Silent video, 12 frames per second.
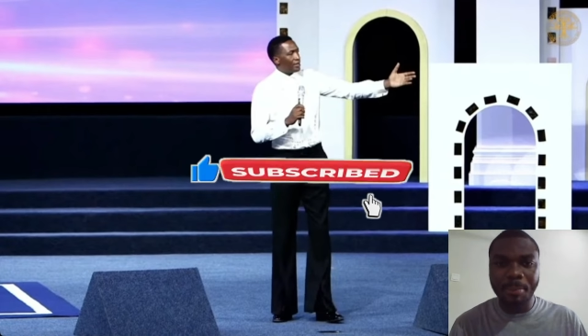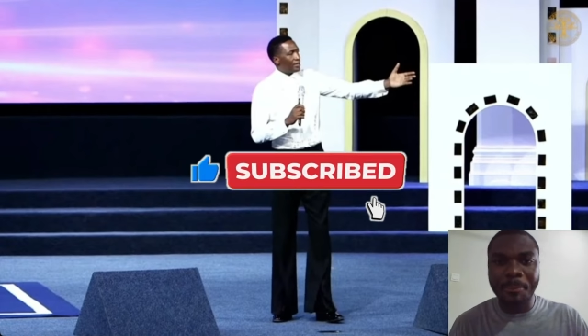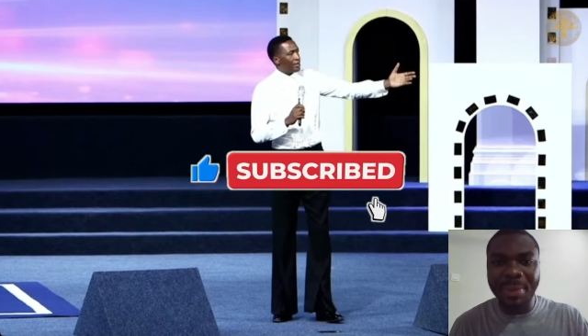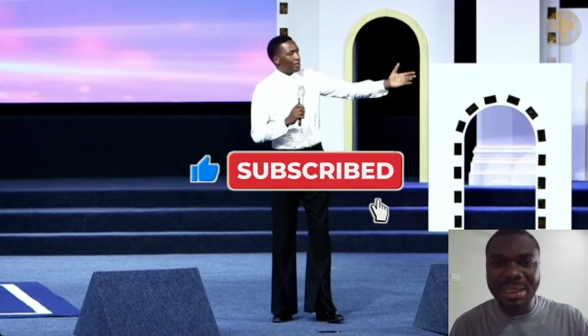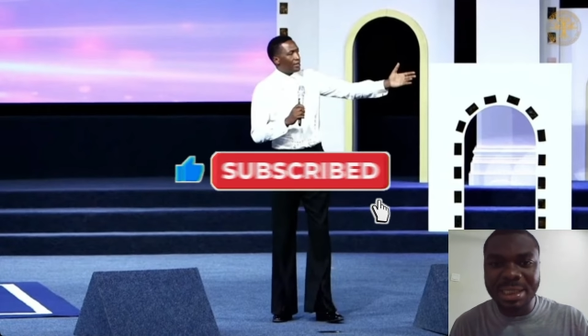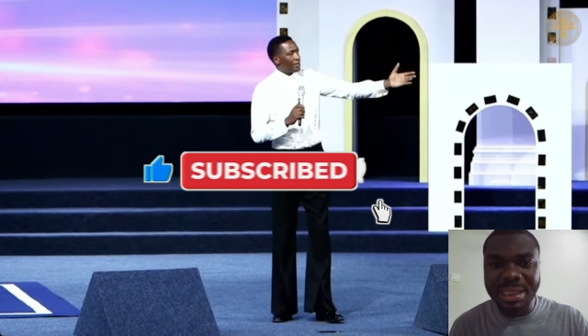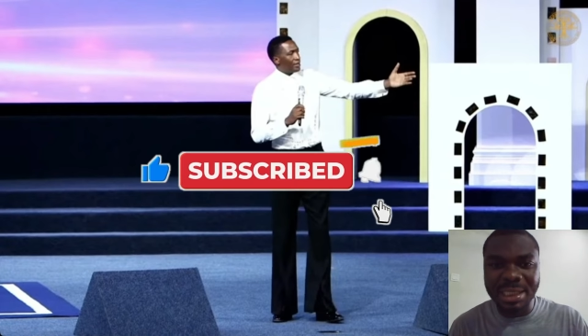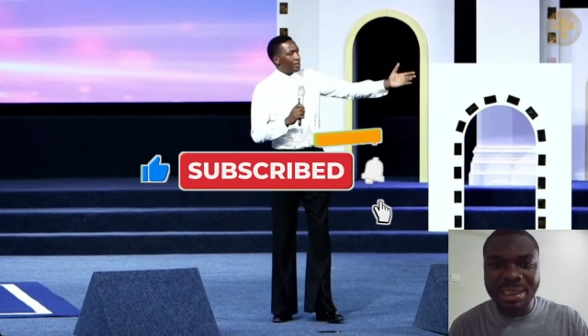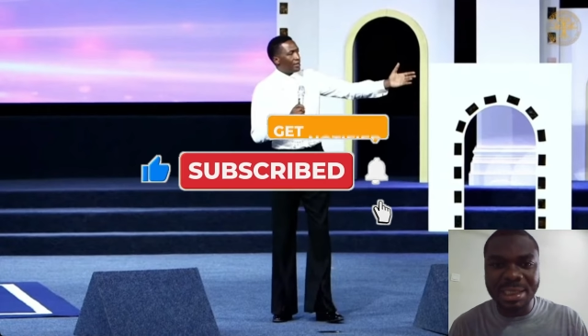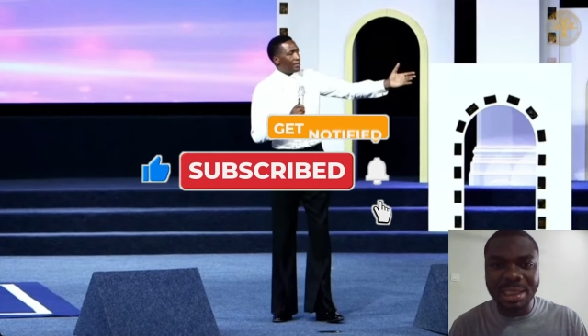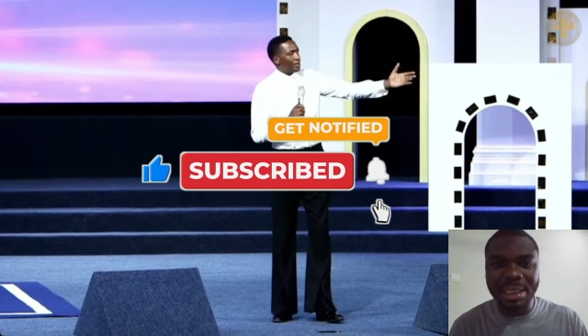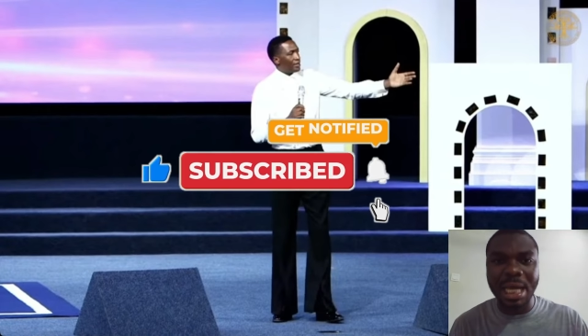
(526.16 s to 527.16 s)
Manchester
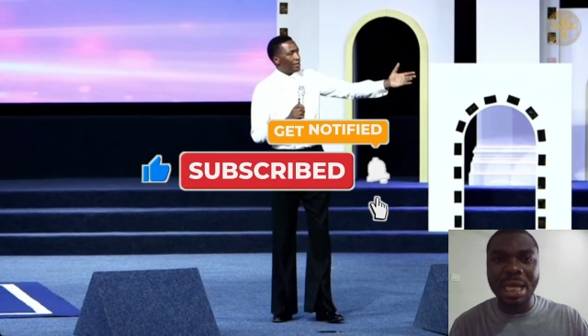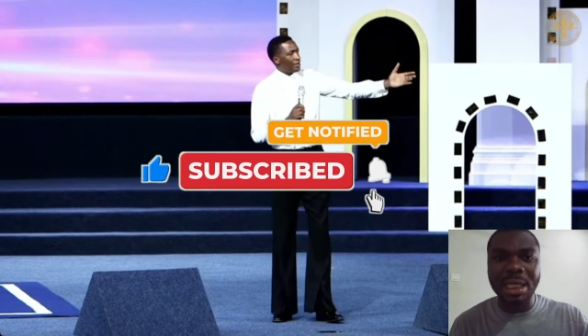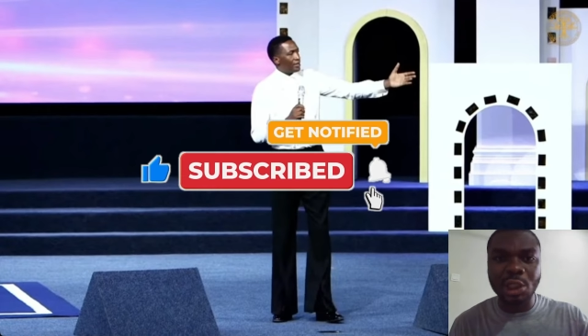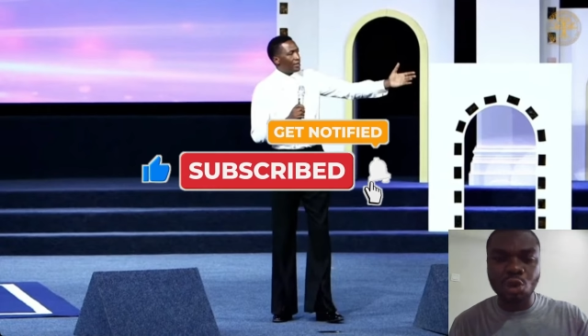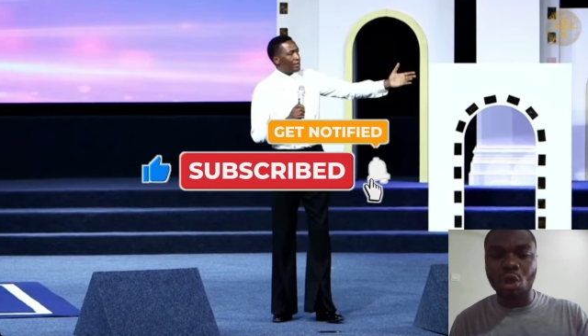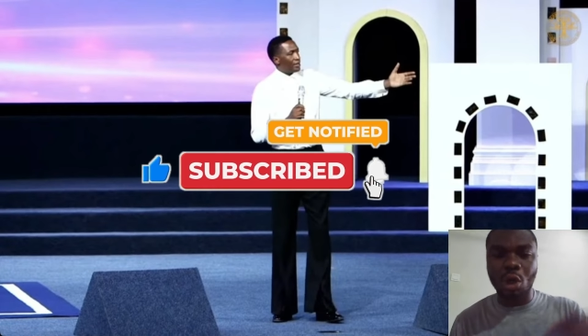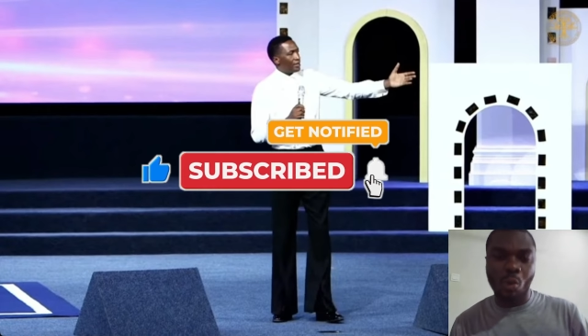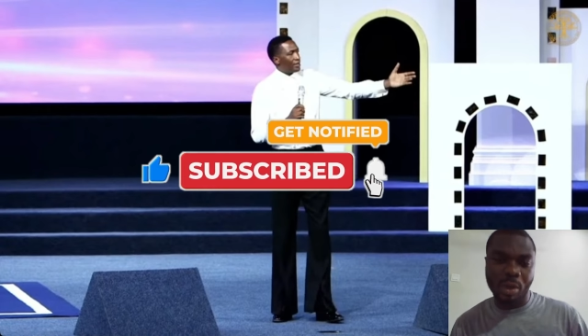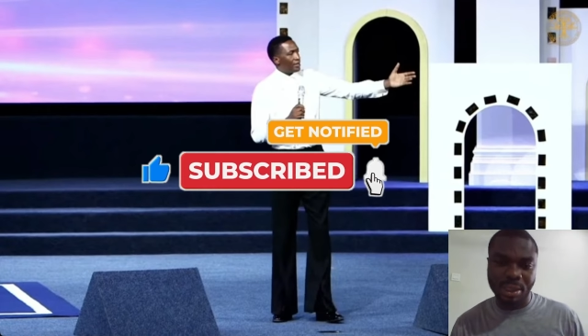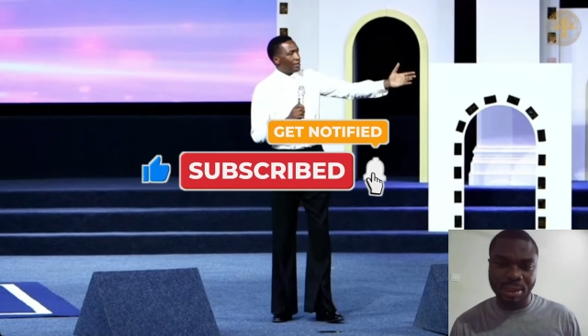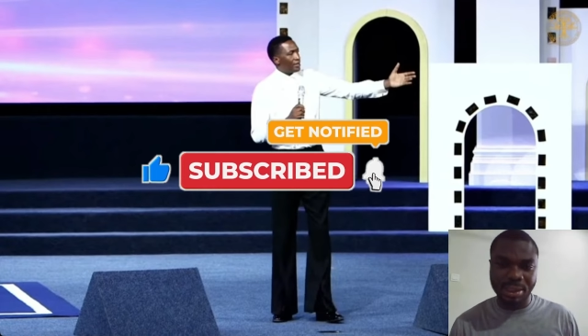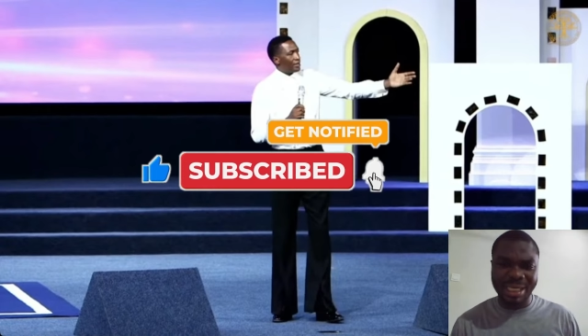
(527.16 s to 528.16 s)
City is going to
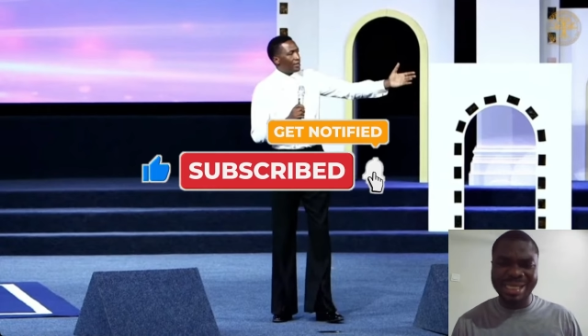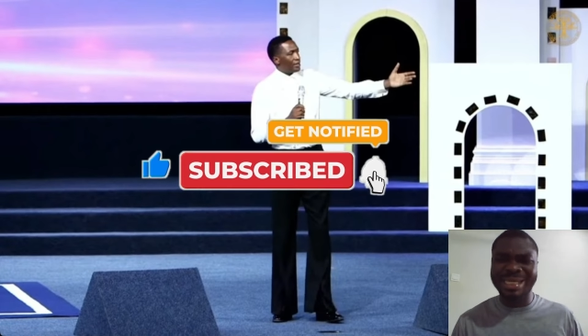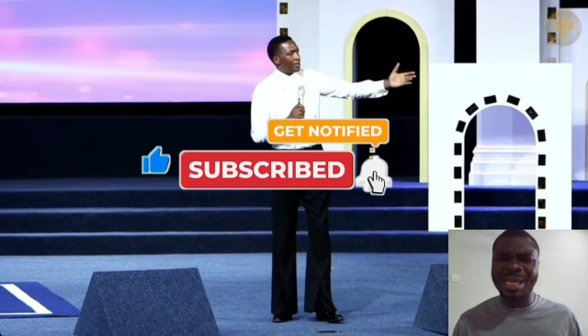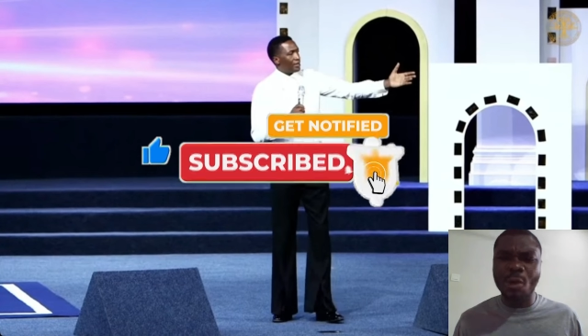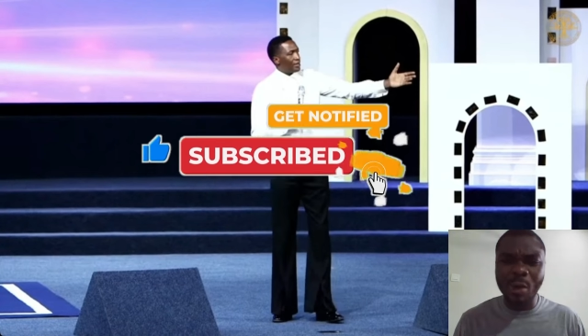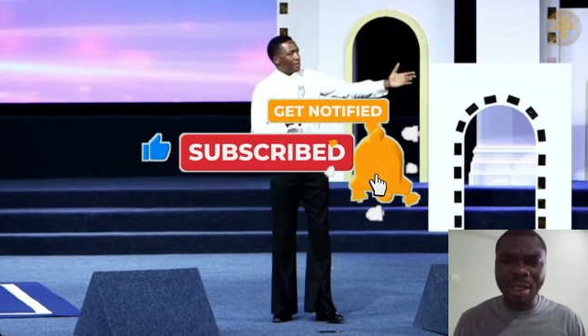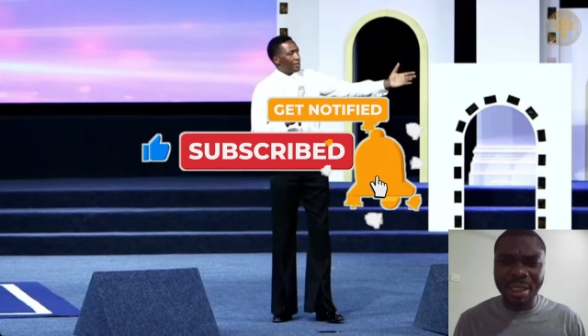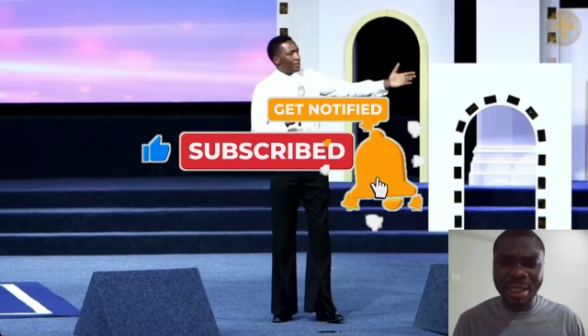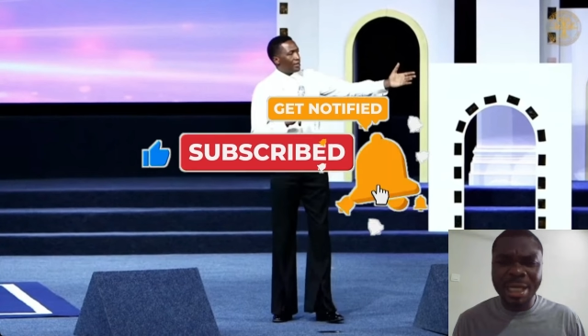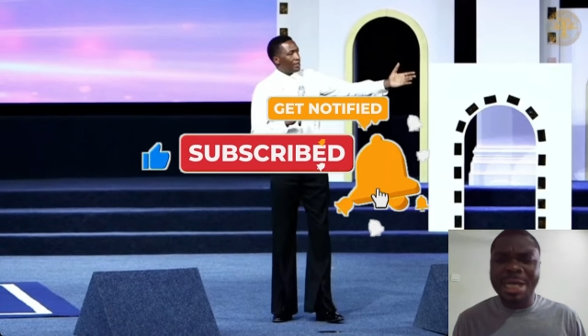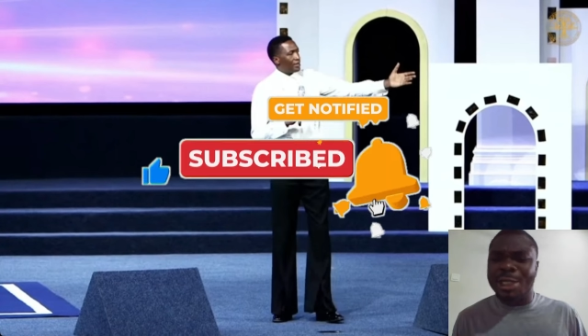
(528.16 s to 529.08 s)
win. And they win.